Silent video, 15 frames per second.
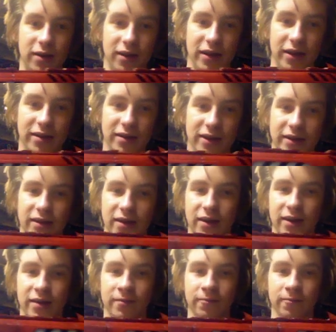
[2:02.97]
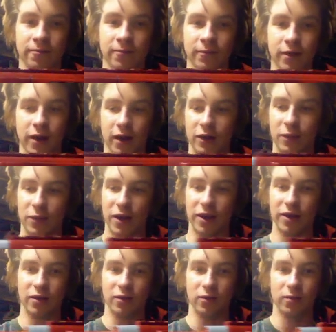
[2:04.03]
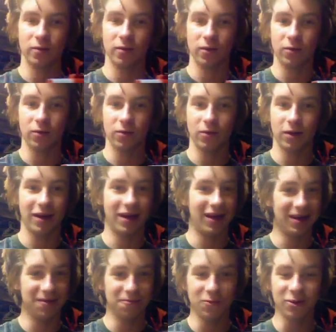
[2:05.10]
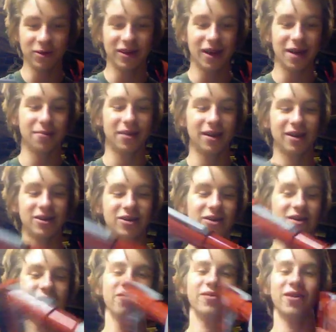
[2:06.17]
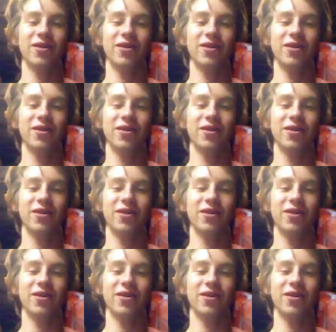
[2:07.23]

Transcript: cleanly done. I spent more time than I should have